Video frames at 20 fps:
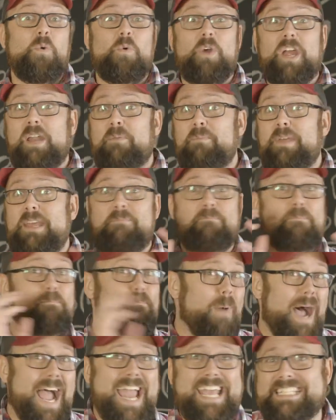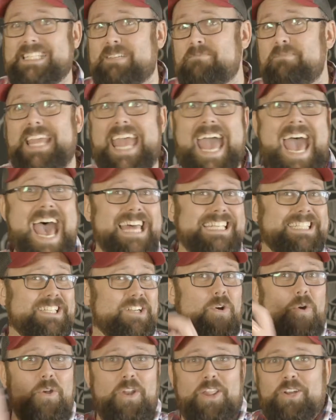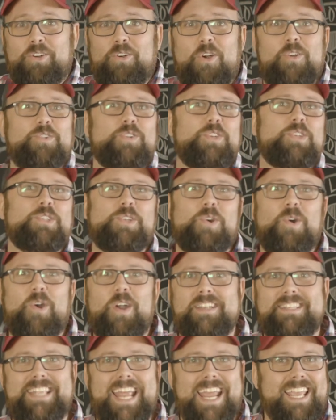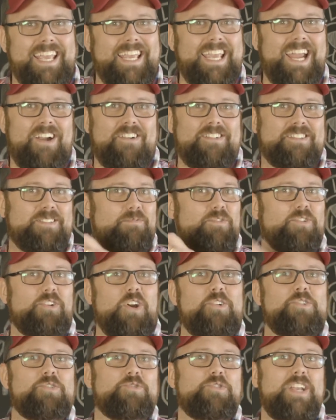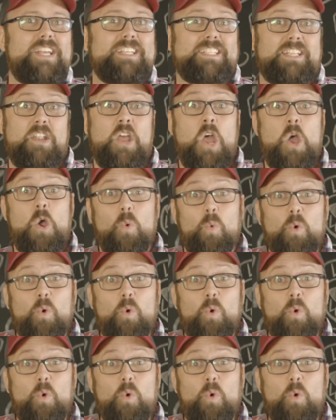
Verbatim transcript: We're going to be buying some gas and going to the grocery store and taking care of some groceries and